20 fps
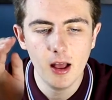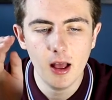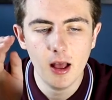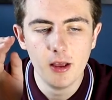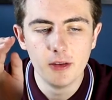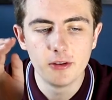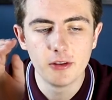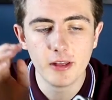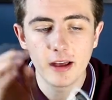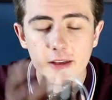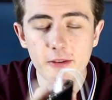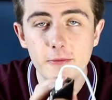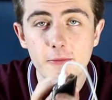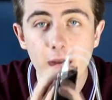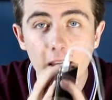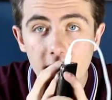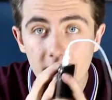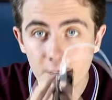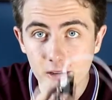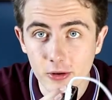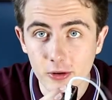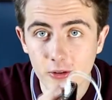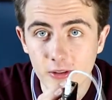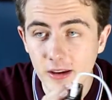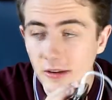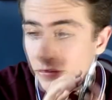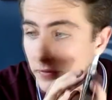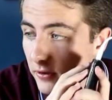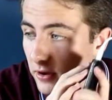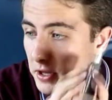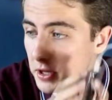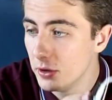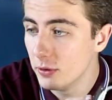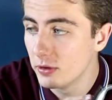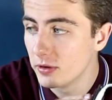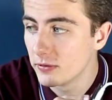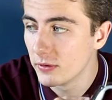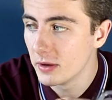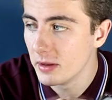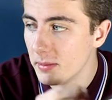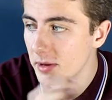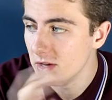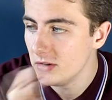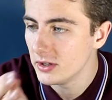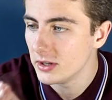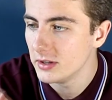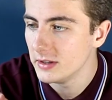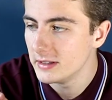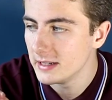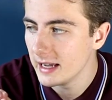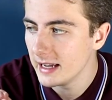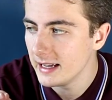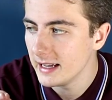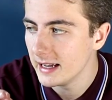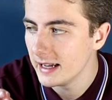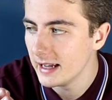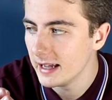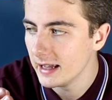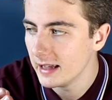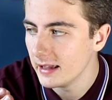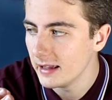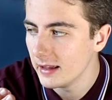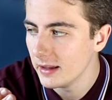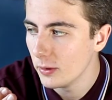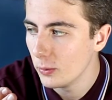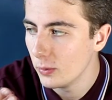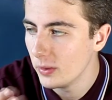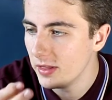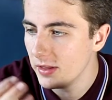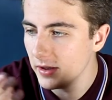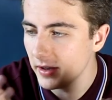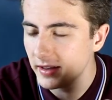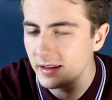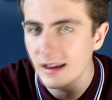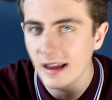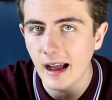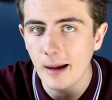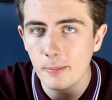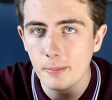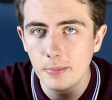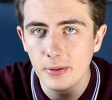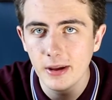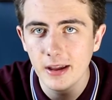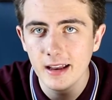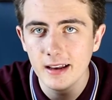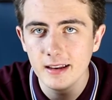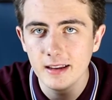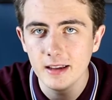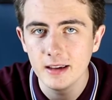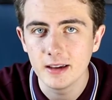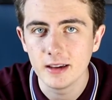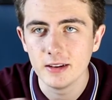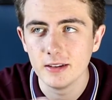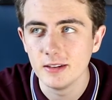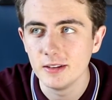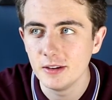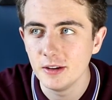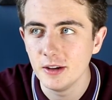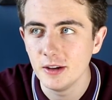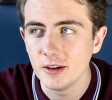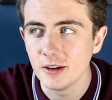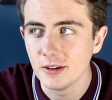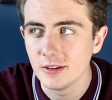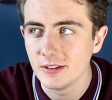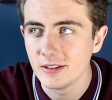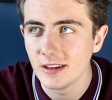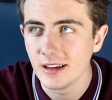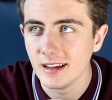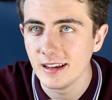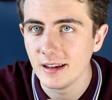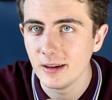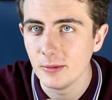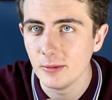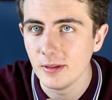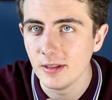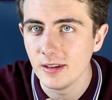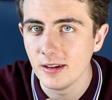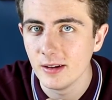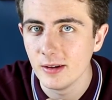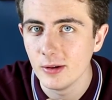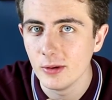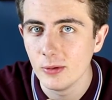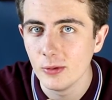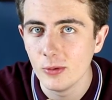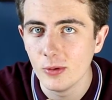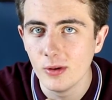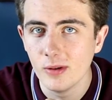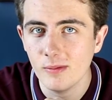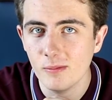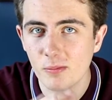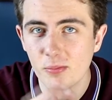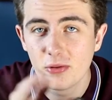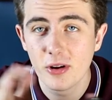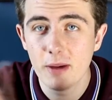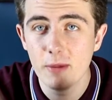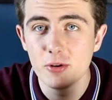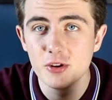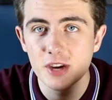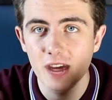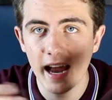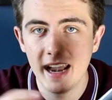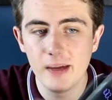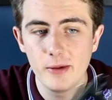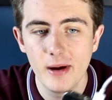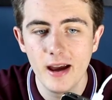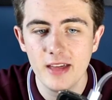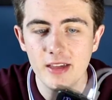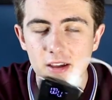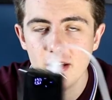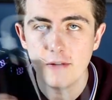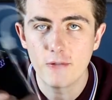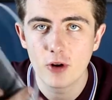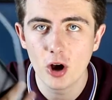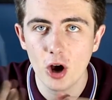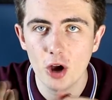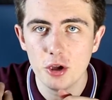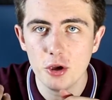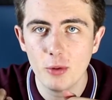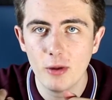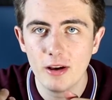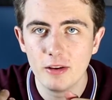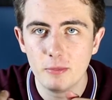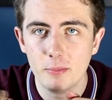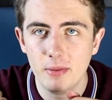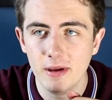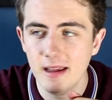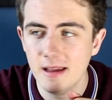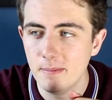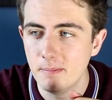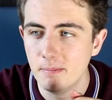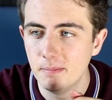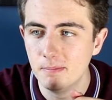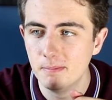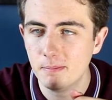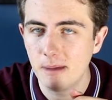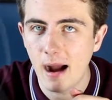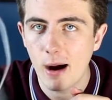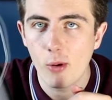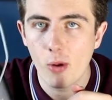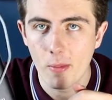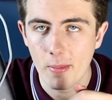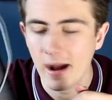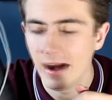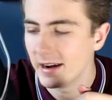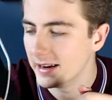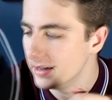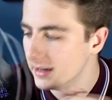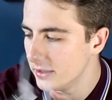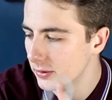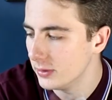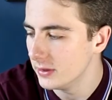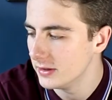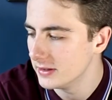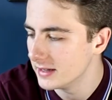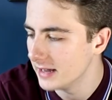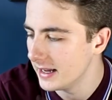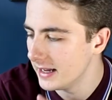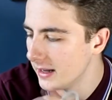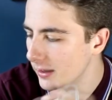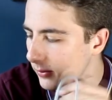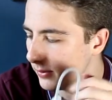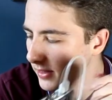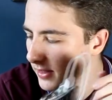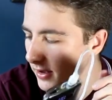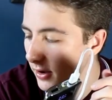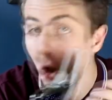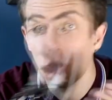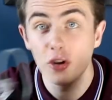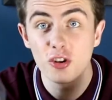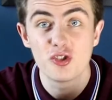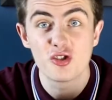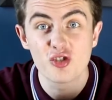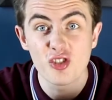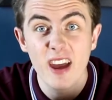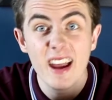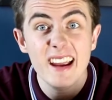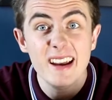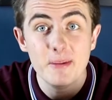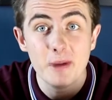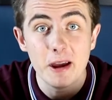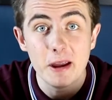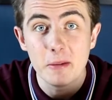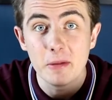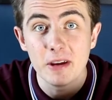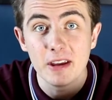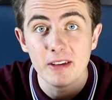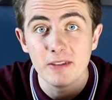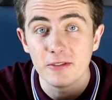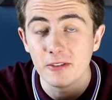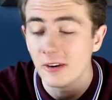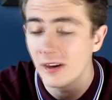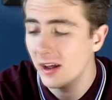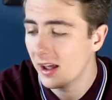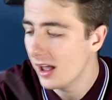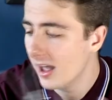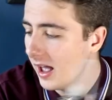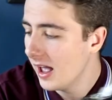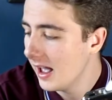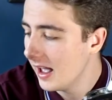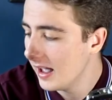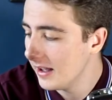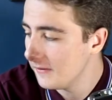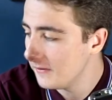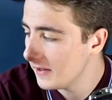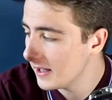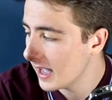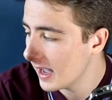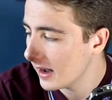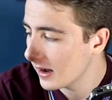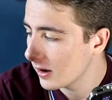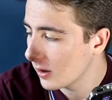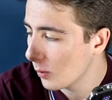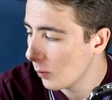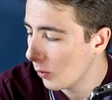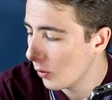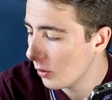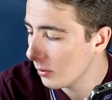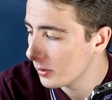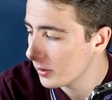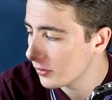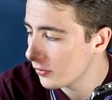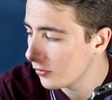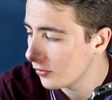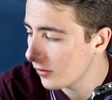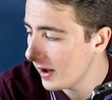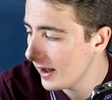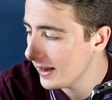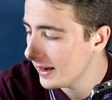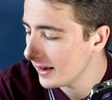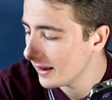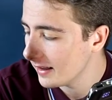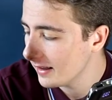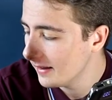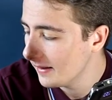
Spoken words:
So that's very good, that's very useful. It means you can take it with you camping, you can take it with you pretty much anywhere that you've got a USB power bank, you can take it with you. On a train maybe even, if you get warm on a train.